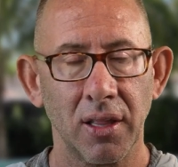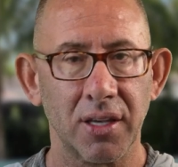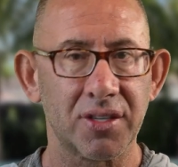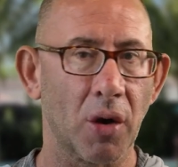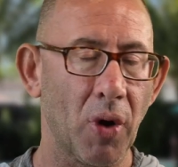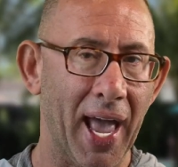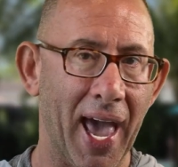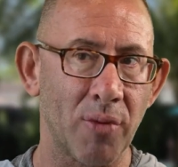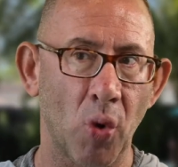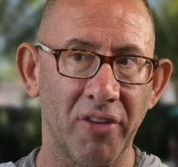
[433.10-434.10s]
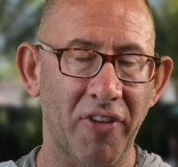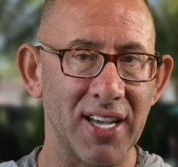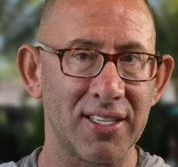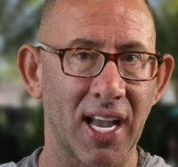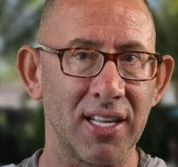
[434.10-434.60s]
You say, well, hey, Adam, what if I
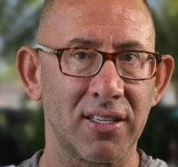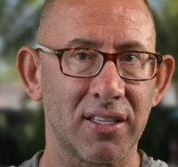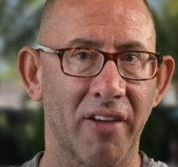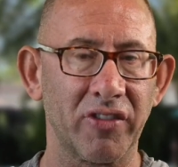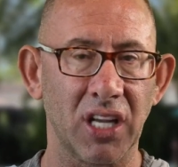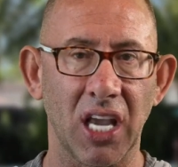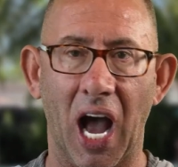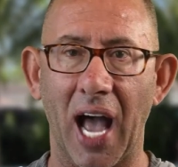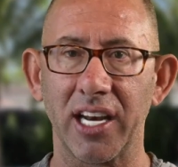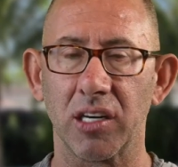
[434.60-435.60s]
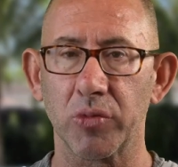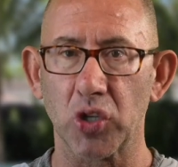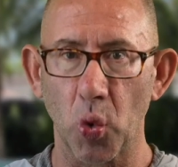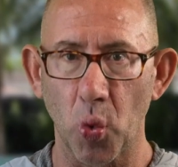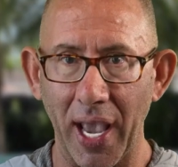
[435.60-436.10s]
send 70 items
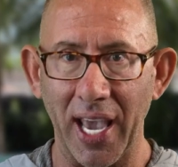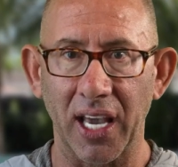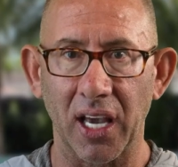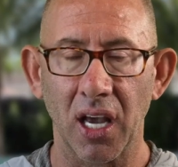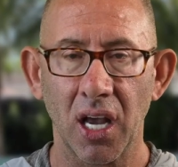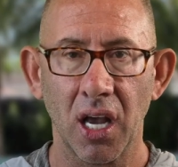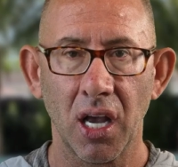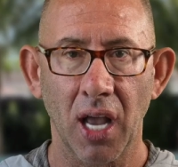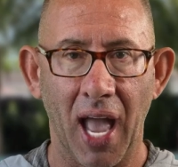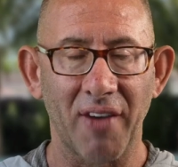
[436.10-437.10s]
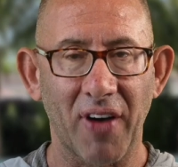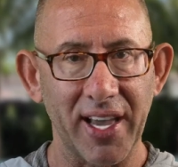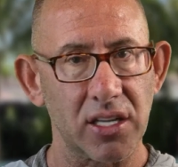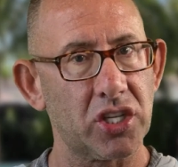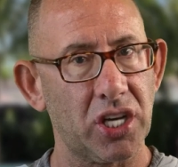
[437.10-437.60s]
a week? Have I
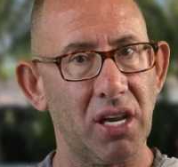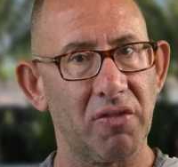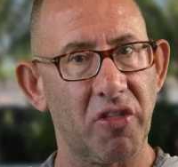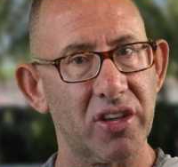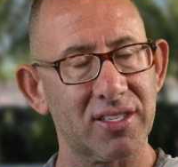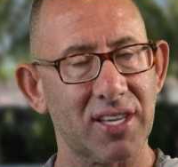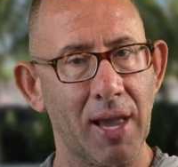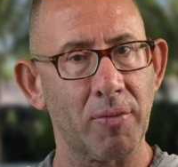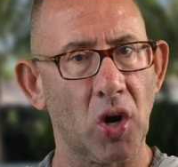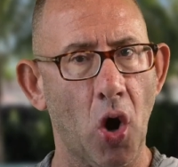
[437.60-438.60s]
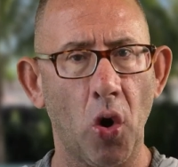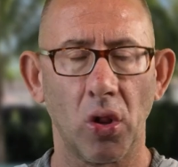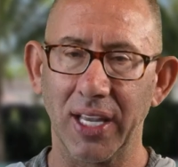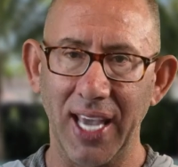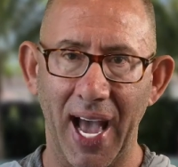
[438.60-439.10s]
achieved the same
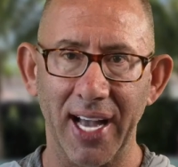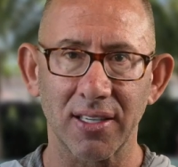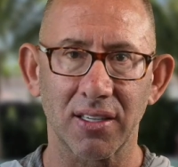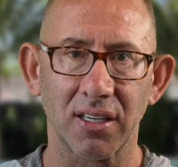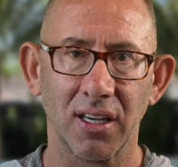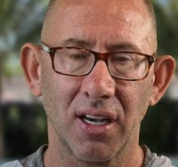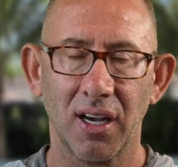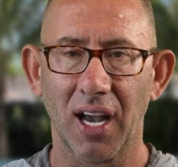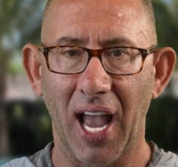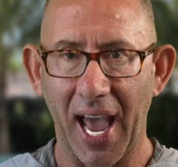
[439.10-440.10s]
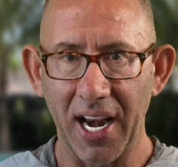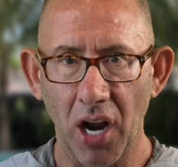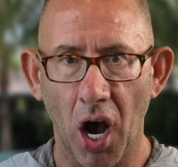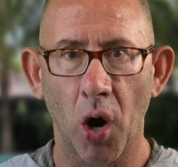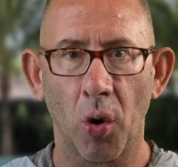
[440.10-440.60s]
goal? Yes and
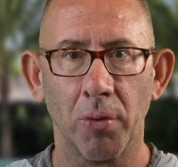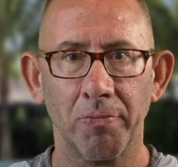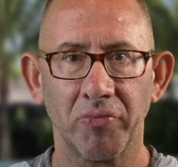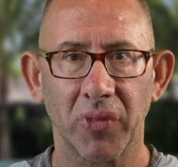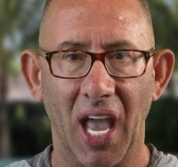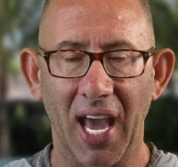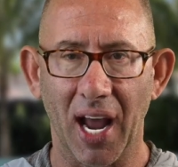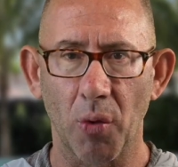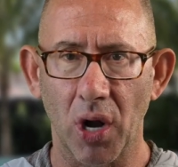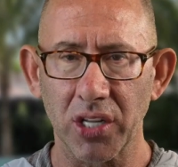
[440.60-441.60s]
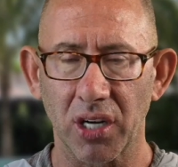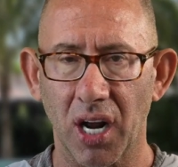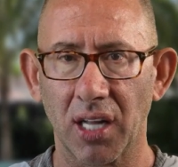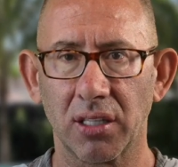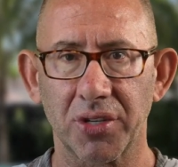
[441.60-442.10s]
no. And I want you to
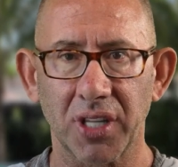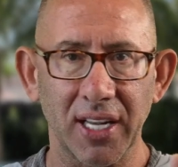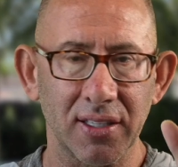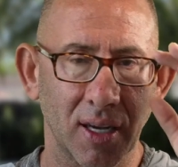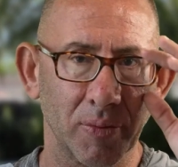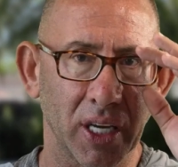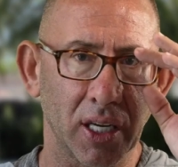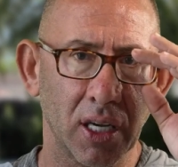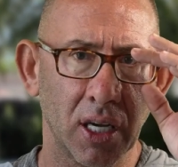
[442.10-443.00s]
understand something.